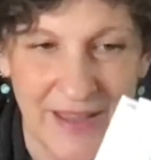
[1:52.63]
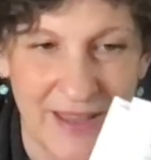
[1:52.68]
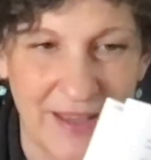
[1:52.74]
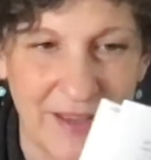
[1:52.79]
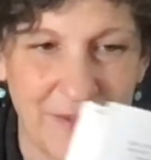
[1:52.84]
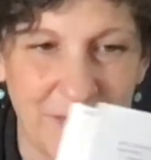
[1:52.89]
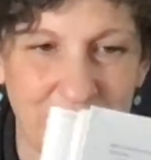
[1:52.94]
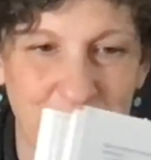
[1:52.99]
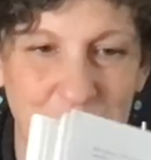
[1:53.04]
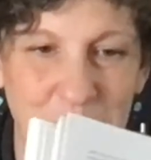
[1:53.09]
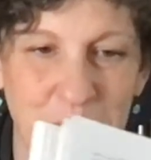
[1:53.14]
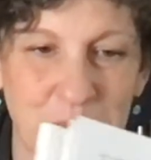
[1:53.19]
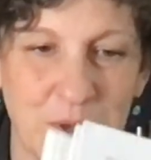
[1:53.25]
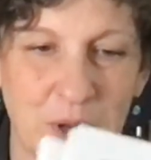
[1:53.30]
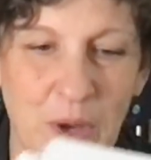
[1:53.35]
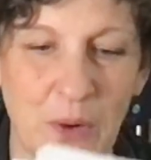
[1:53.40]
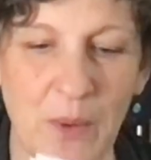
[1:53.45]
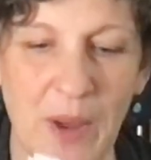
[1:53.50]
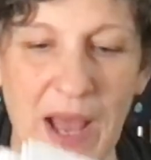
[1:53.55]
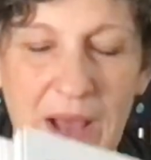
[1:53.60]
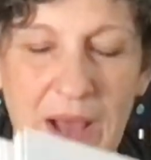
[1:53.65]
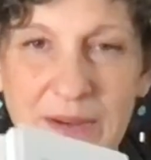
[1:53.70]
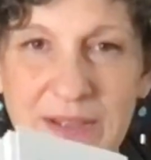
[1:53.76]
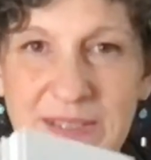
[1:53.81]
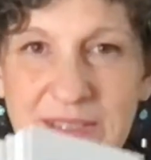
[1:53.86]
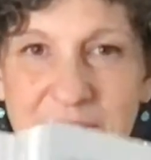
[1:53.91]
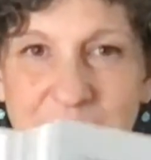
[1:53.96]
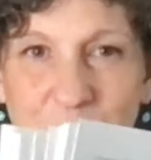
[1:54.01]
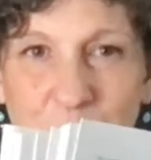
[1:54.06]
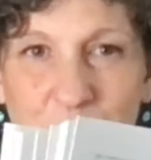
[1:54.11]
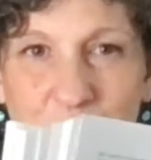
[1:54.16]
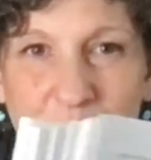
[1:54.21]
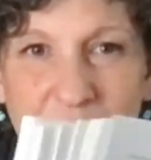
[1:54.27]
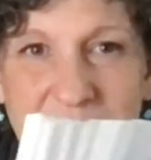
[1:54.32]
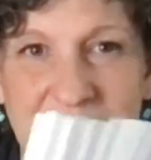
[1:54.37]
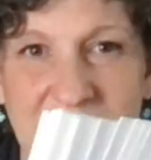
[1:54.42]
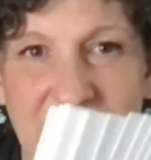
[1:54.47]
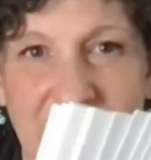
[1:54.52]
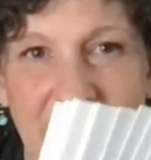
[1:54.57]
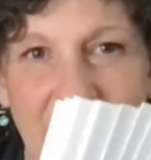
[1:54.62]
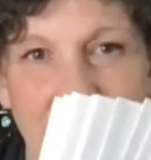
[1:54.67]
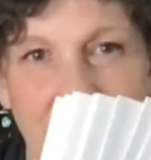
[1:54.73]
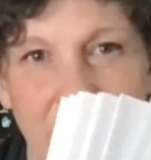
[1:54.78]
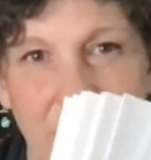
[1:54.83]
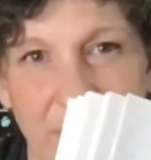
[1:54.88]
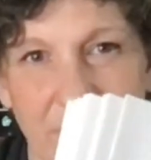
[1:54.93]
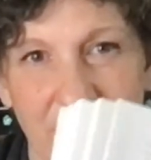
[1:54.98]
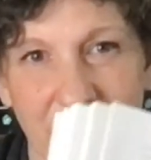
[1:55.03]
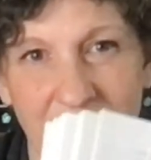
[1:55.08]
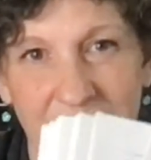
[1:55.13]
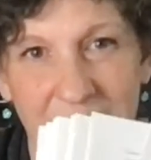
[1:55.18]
If you know how to sew books together,